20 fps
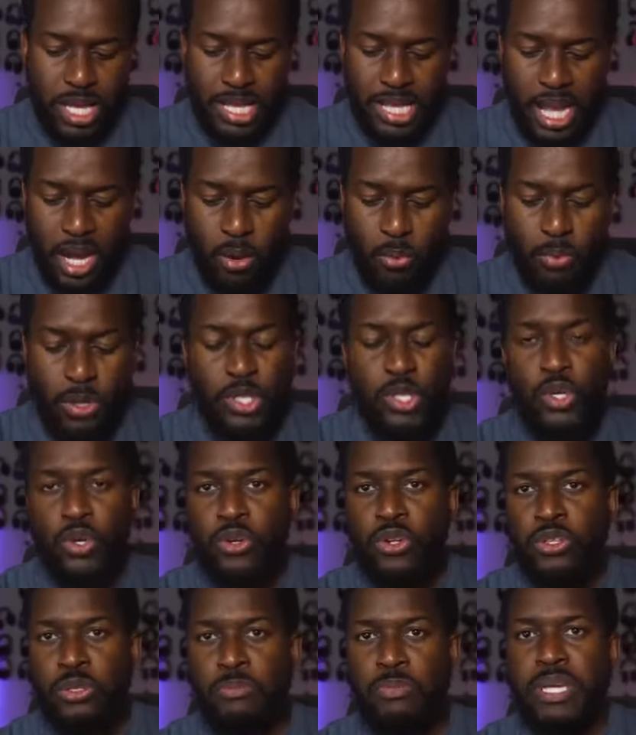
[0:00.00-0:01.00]
Now when you
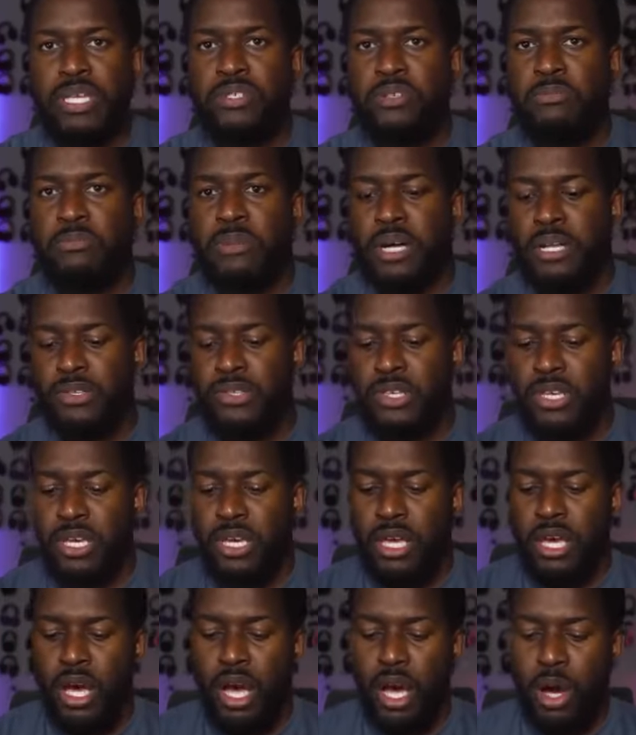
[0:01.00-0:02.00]
go to the Pixel Buds,
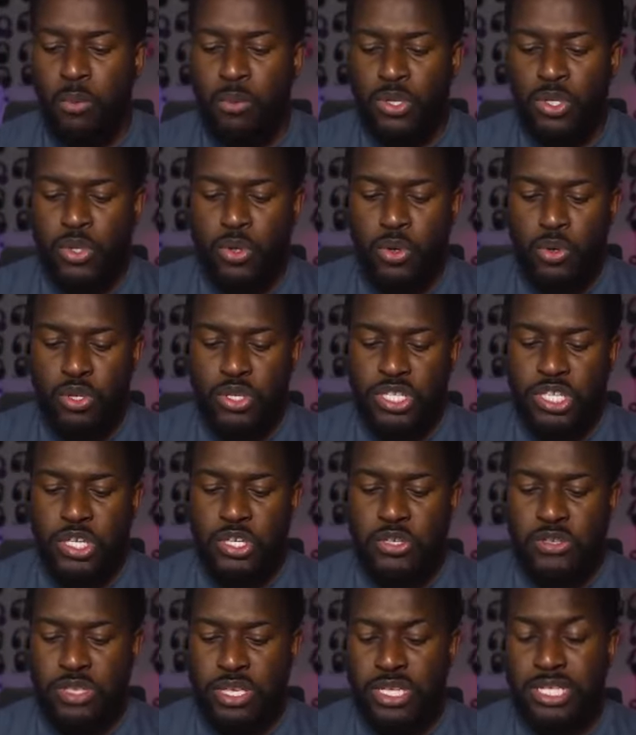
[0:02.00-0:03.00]
what's cool is
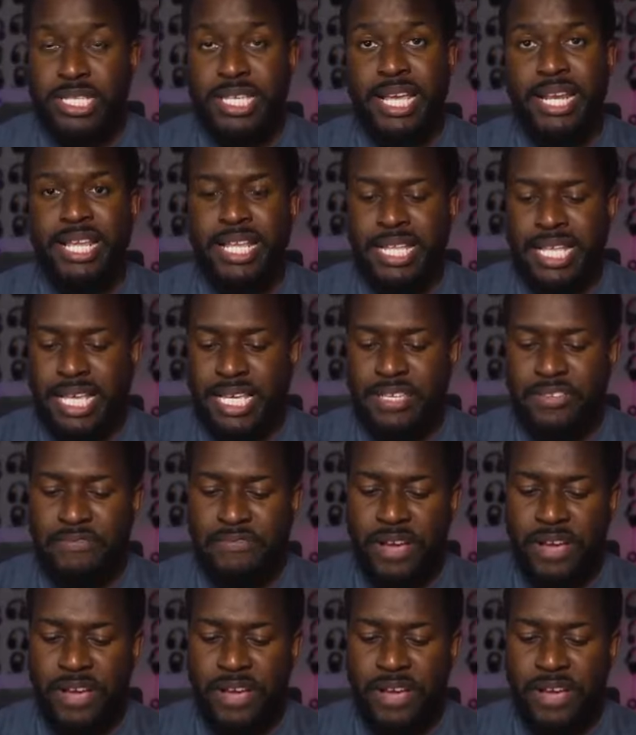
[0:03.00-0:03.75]
that this setting is